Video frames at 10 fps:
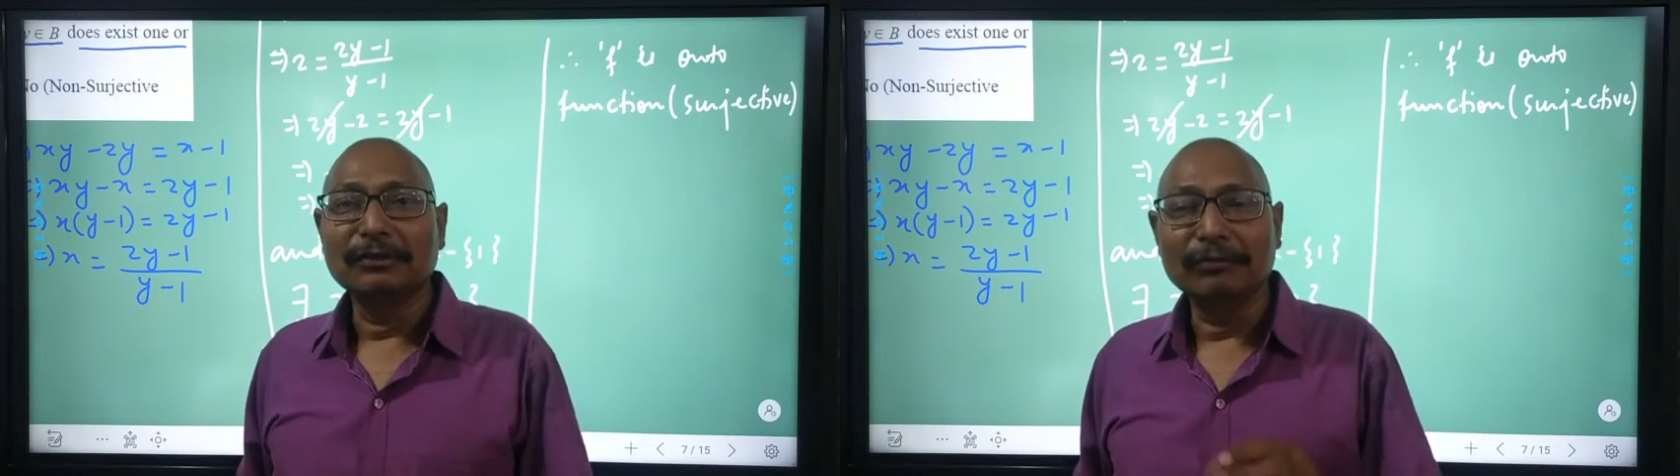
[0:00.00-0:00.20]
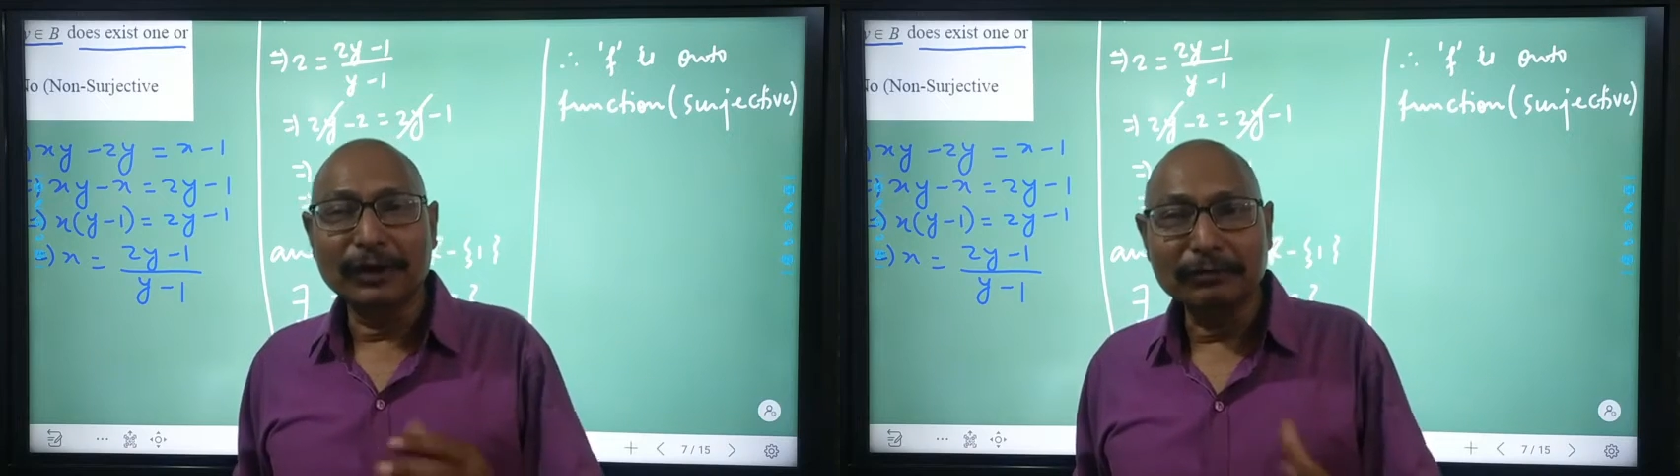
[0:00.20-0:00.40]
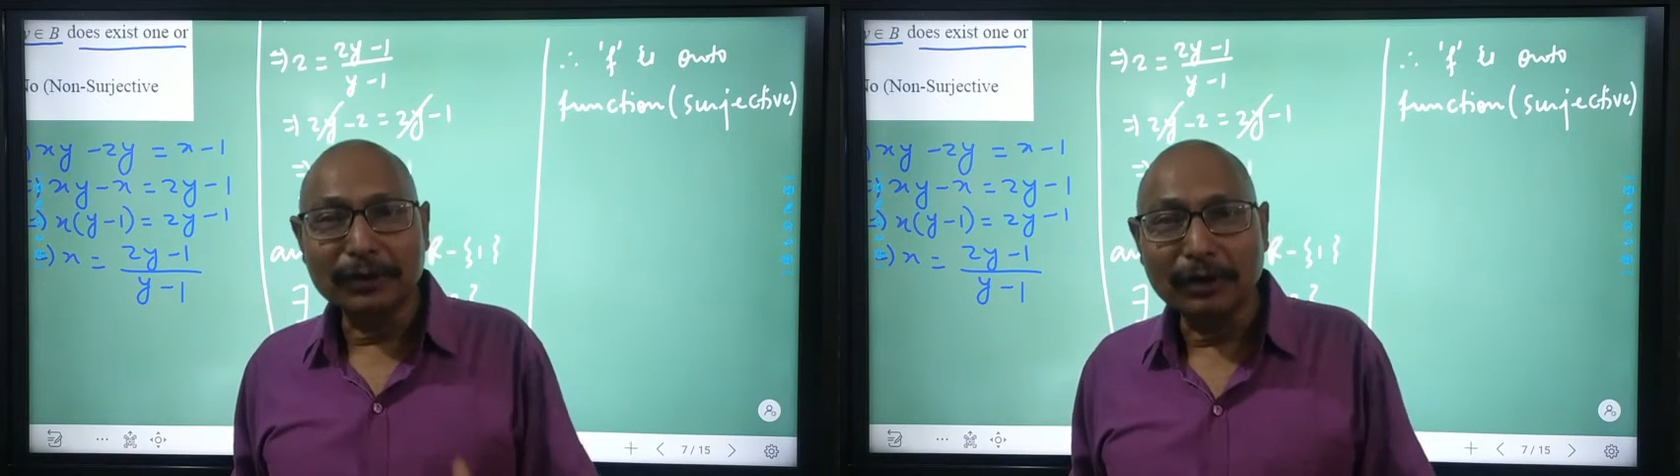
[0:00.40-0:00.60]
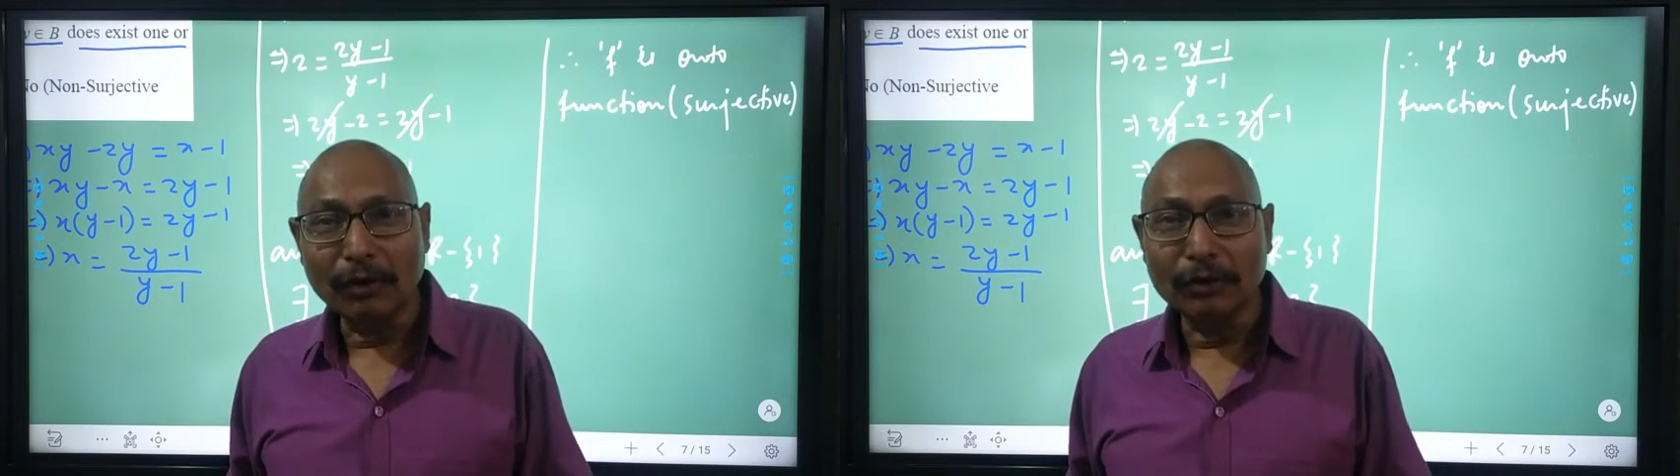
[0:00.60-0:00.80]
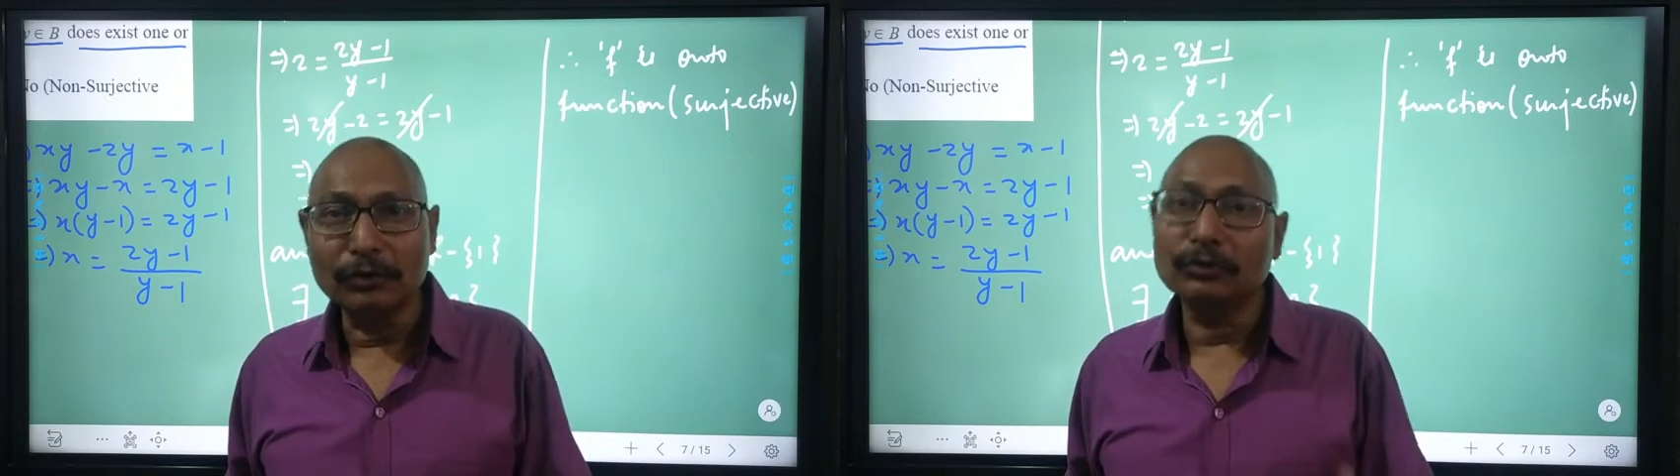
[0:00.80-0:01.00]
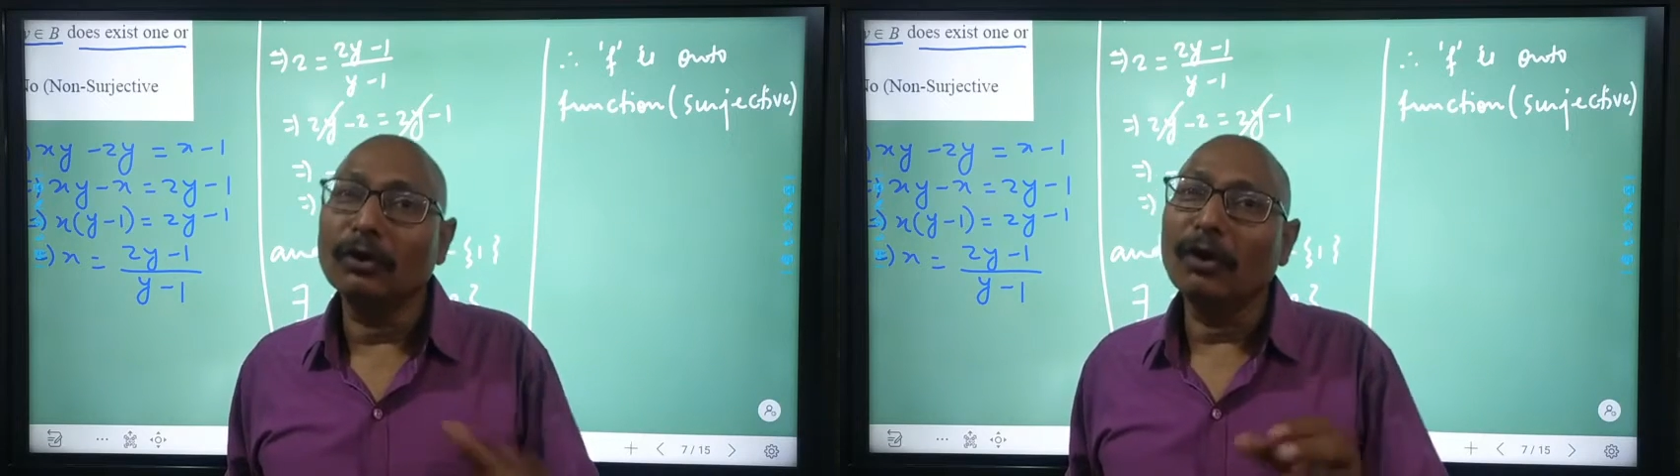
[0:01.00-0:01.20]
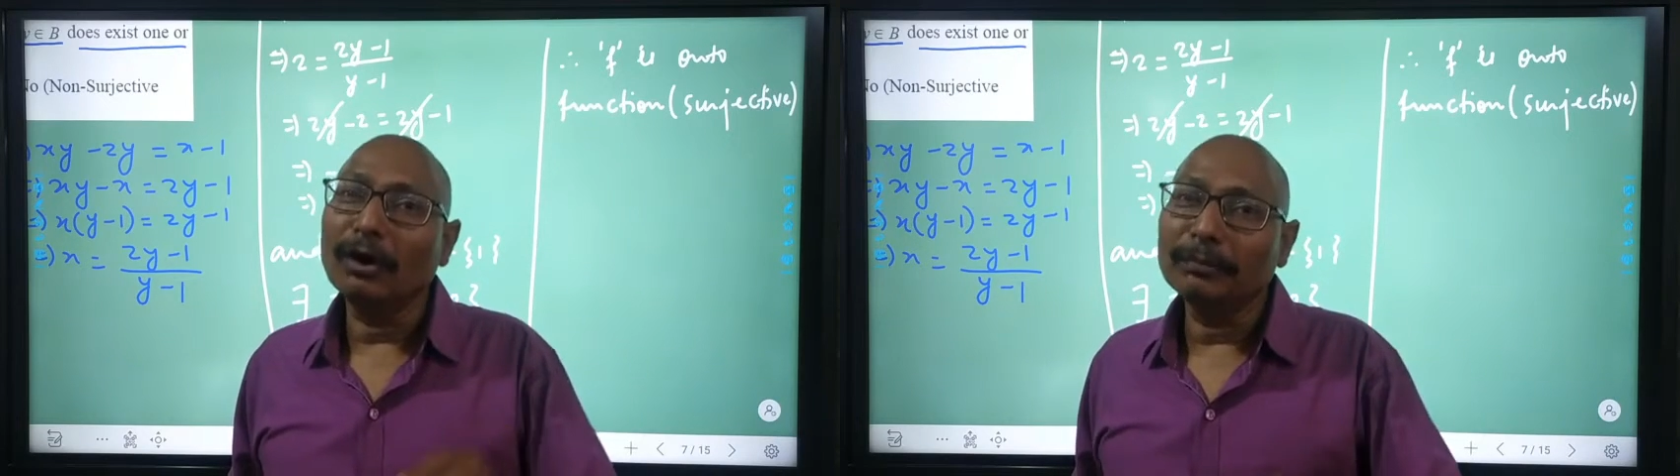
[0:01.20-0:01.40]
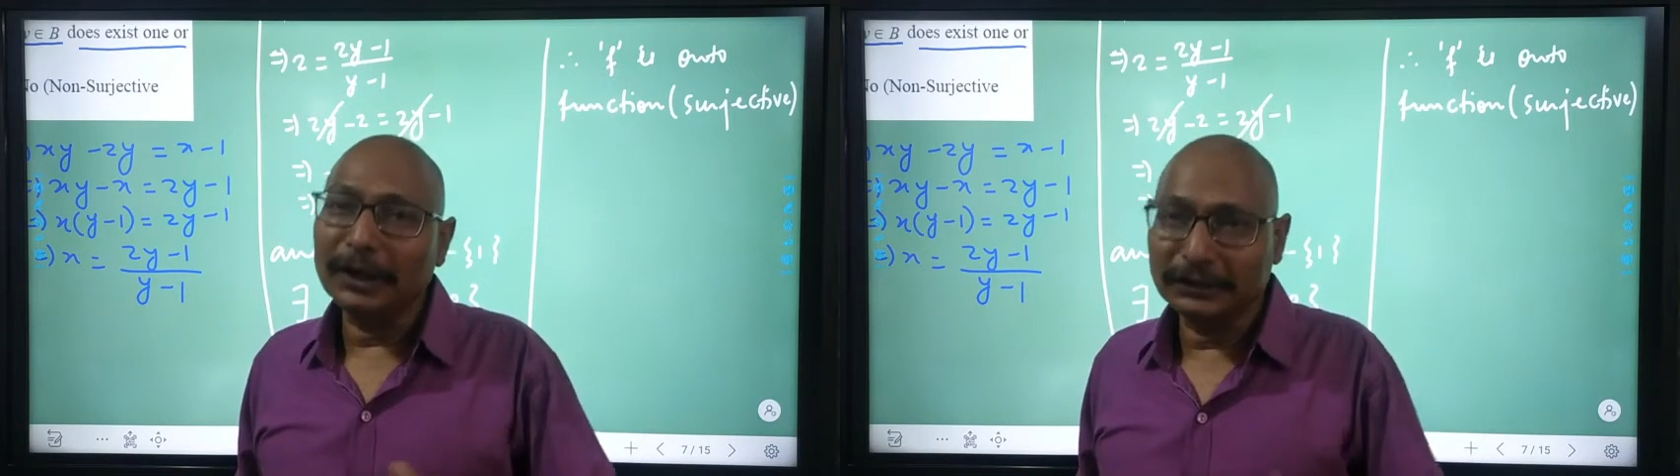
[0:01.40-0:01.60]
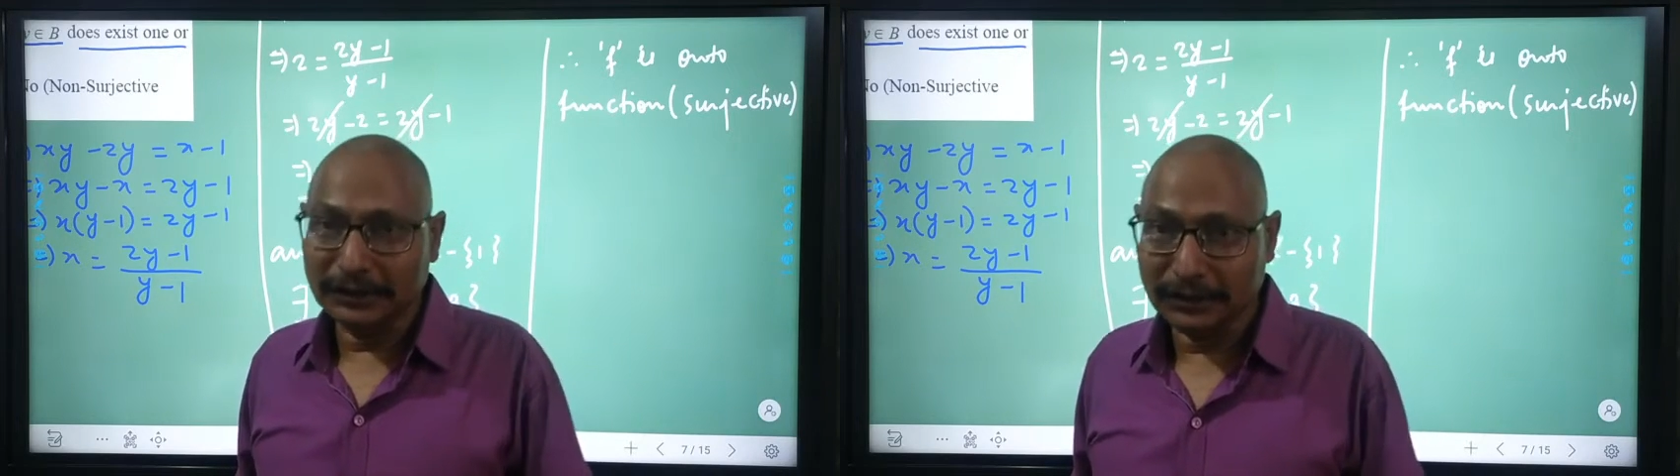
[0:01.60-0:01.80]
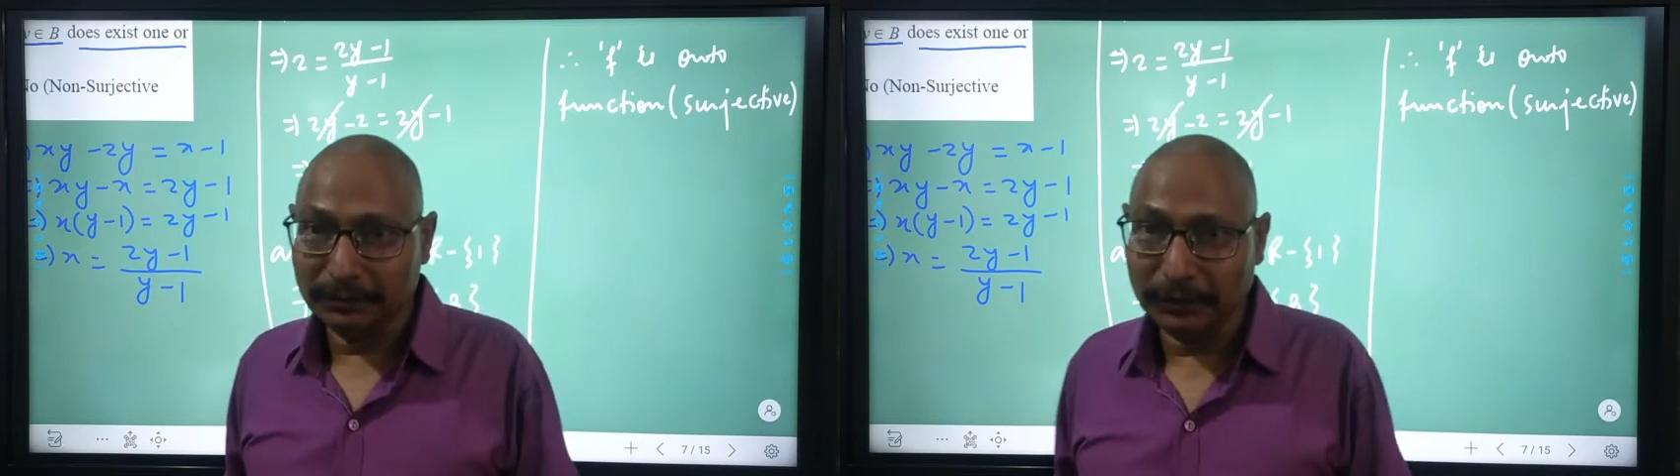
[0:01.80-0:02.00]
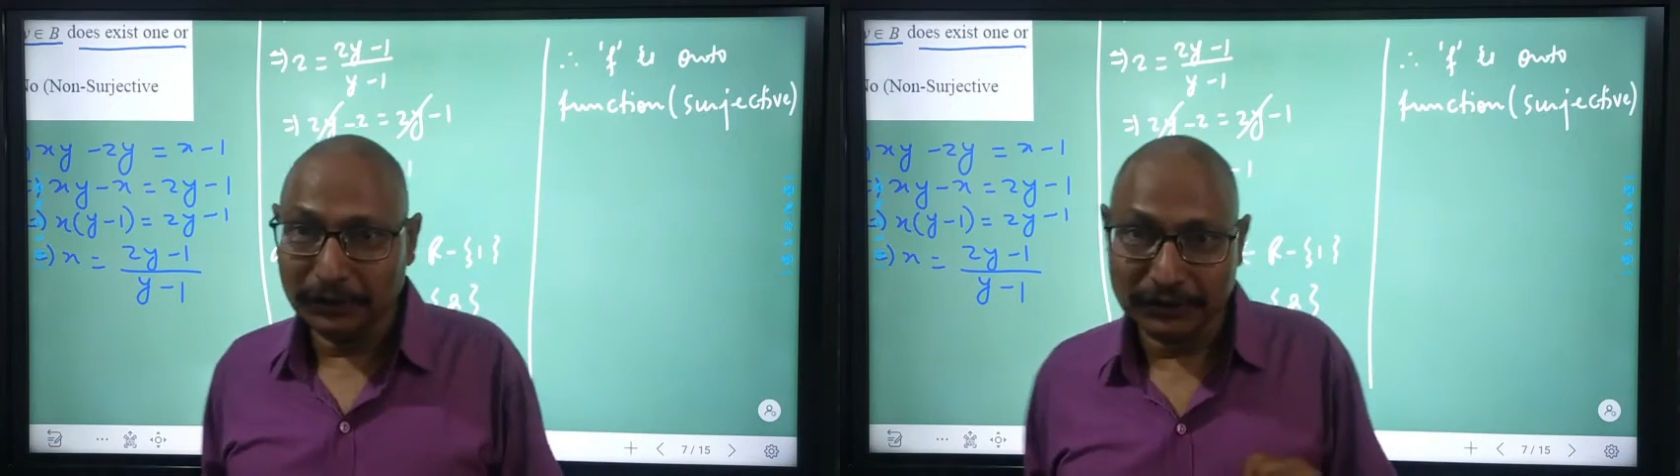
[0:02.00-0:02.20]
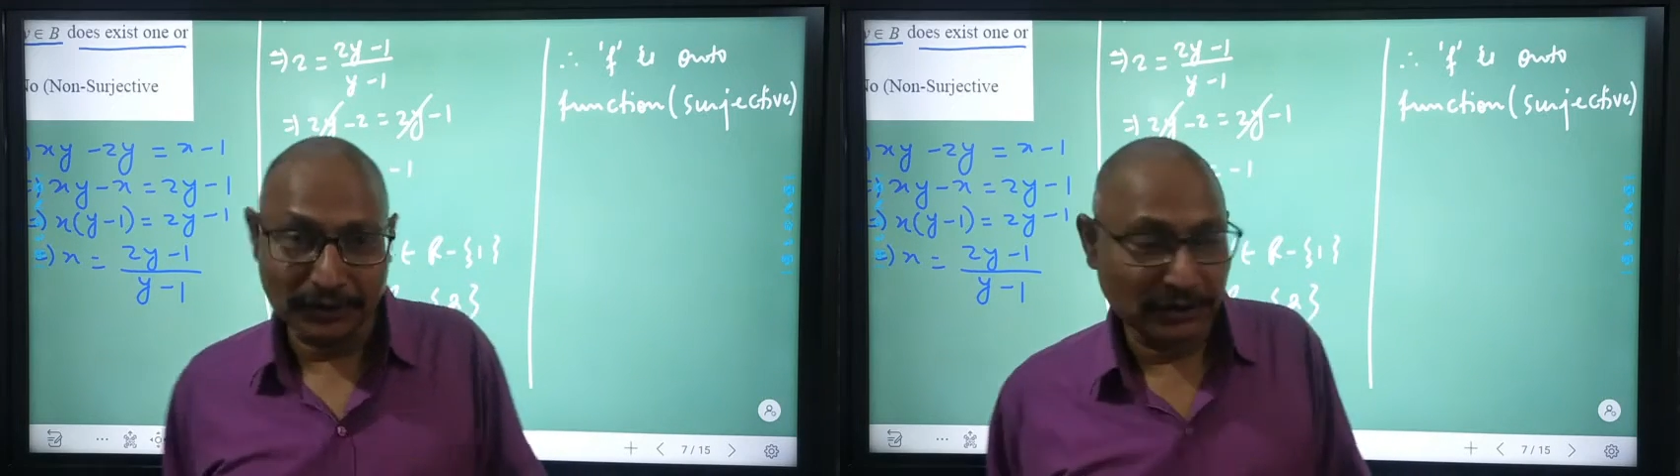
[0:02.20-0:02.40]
1 1 onto or bijective function.